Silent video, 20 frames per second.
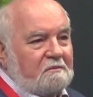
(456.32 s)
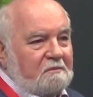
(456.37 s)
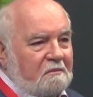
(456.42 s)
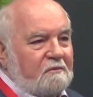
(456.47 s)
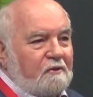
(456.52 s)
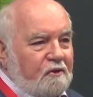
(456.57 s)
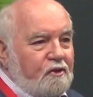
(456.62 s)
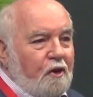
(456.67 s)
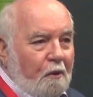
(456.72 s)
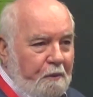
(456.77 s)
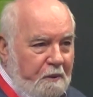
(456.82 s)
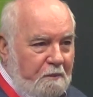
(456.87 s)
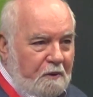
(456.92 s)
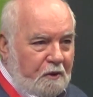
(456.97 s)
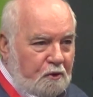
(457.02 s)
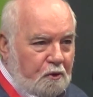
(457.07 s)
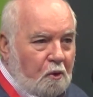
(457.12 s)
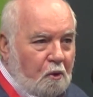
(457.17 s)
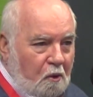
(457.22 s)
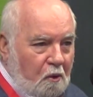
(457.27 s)
show him the
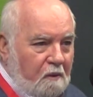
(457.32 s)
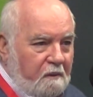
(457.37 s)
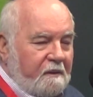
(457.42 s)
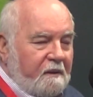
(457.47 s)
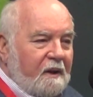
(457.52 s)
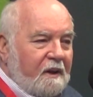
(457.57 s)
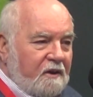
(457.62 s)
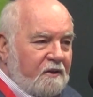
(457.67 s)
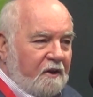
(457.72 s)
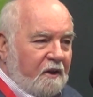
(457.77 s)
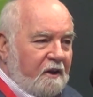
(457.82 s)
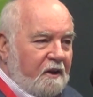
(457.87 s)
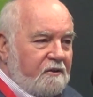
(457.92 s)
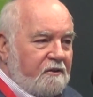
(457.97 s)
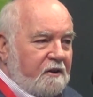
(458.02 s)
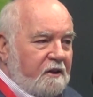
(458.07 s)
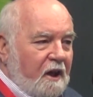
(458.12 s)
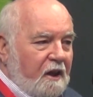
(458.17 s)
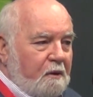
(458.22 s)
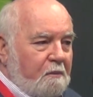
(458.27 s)
door is
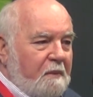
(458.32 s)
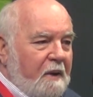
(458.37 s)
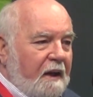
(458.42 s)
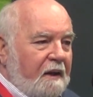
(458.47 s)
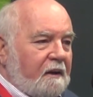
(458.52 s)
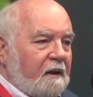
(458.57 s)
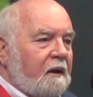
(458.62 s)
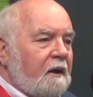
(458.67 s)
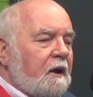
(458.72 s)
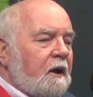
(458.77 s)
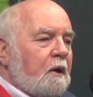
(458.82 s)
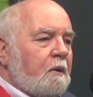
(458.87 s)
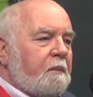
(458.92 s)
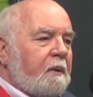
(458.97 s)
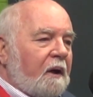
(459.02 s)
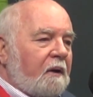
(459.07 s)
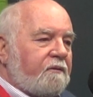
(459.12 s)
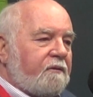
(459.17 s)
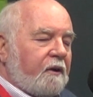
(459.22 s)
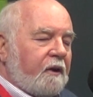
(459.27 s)
another matter.
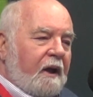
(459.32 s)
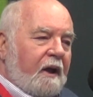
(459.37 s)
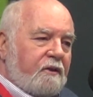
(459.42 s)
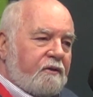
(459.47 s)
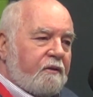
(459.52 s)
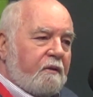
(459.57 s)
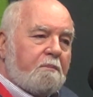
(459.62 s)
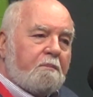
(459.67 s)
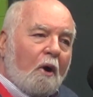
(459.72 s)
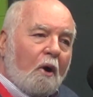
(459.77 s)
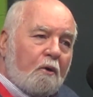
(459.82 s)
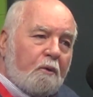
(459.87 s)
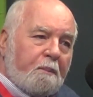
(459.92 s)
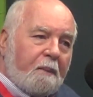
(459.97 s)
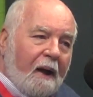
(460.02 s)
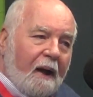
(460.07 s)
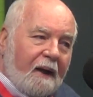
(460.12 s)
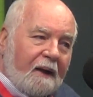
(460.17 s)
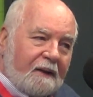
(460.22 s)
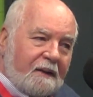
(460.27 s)
But as for both
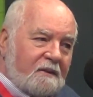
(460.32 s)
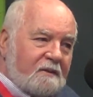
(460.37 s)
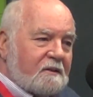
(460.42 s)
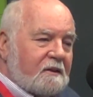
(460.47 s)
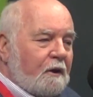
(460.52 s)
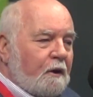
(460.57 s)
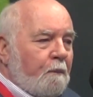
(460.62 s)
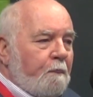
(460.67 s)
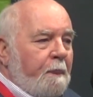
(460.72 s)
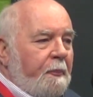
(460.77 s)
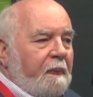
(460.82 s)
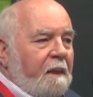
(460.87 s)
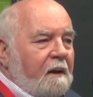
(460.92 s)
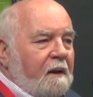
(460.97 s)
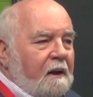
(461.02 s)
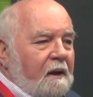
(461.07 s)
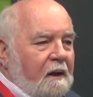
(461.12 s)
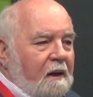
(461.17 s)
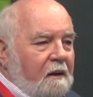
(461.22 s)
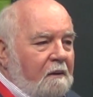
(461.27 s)
parties,
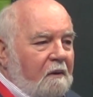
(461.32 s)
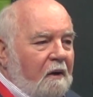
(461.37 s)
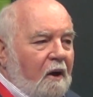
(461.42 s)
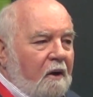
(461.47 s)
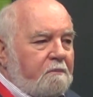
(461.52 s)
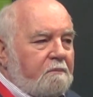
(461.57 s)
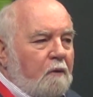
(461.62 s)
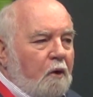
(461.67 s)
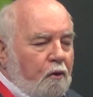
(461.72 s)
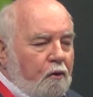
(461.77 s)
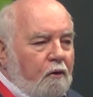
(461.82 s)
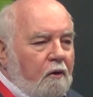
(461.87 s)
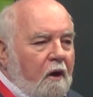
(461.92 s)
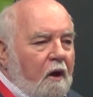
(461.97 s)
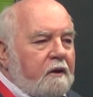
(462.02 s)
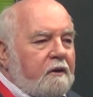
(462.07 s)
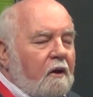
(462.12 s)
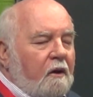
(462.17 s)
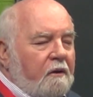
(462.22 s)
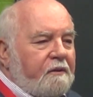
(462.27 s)

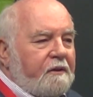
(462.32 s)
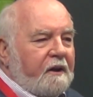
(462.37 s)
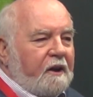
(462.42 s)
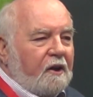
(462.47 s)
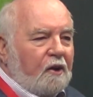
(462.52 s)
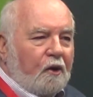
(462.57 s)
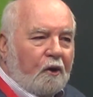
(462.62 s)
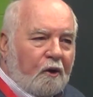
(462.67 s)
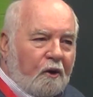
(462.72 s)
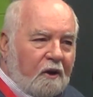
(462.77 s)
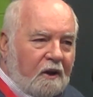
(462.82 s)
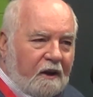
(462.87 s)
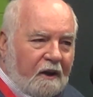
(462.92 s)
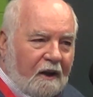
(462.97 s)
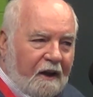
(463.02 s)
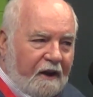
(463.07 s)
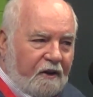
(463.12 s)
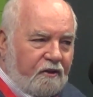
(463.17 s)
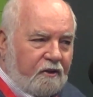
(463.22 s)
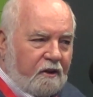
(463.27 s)
I don't think an early
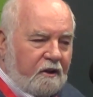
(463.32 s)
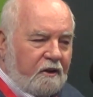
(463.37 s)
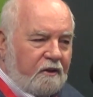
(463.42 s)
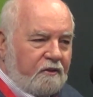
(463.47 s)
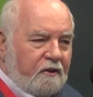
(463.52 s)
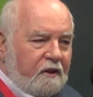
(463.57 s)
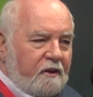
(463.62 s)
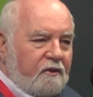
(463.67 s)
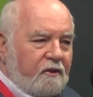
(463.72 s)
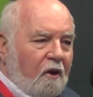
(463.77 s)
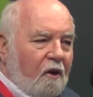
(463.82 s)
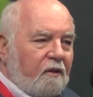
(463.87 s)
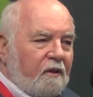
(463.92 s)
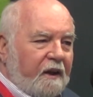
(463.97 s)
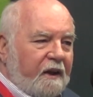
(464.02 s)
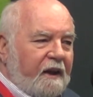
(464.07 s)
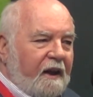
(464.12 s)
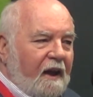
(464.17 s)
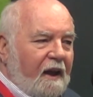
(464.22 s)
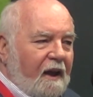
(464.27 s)
election is on the
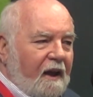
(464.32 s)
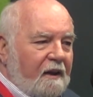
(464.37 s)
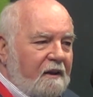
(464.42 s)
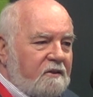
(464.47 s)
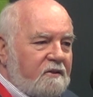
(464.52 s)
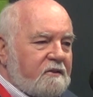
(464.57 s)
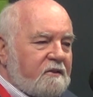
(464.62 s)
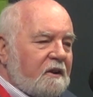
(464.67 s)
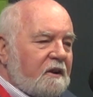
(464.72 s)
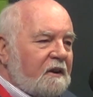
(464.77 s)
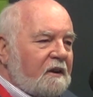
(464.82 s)
cards.